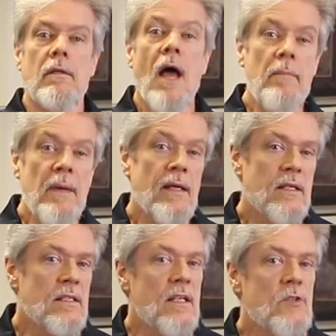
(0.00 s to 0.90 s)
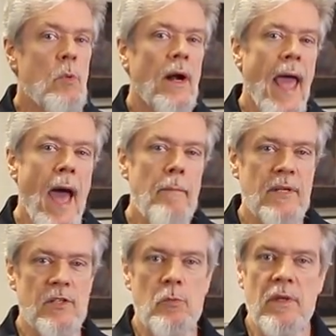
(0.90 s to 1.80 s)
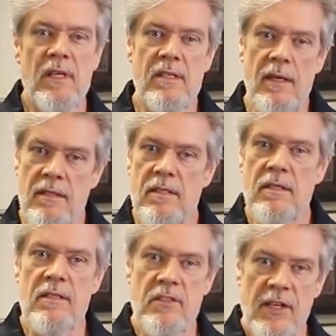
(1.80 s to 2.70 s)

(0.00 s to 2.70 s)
Diabetes is what happens when this insulin